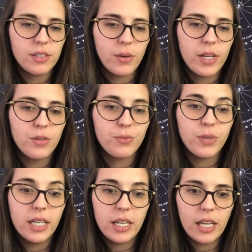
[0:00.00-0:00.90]
so in a
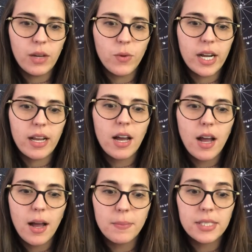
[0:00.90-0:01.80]
reading, when it
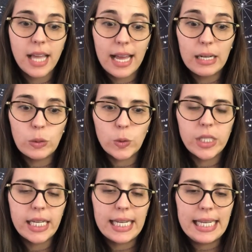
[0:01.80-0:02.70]
comes
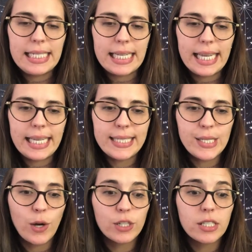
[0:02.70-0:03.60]
out, it indicates
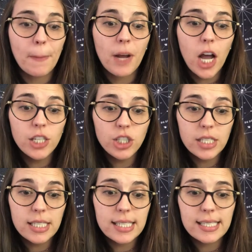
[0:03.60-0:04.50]
our
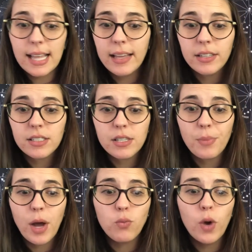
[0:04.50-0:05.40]
subconscious desires
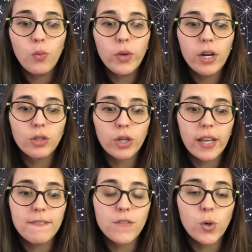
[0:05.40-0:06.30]
about what we are
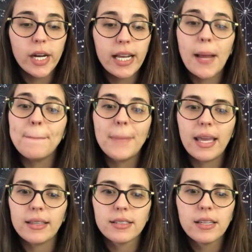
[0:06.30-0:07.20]
looking for in a
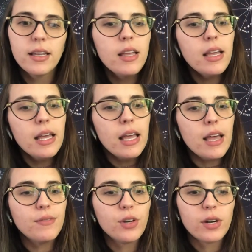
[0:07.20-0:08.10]
mate.
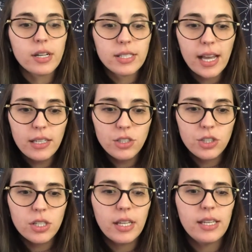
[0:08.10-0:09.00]
If you're
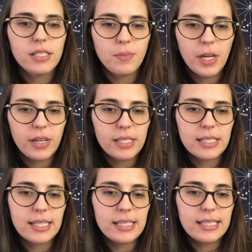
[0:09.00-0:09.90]
unattached, his
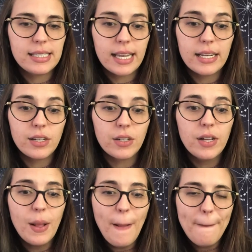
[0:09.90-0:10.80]
appearance can signal
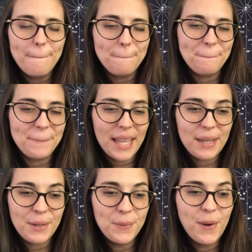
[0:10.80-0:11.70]

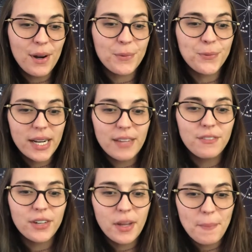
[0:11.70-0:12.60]
that you are ready
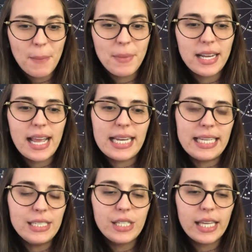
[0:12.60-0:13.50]
for commitment and
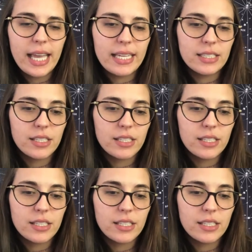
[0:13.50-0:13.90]
need to get in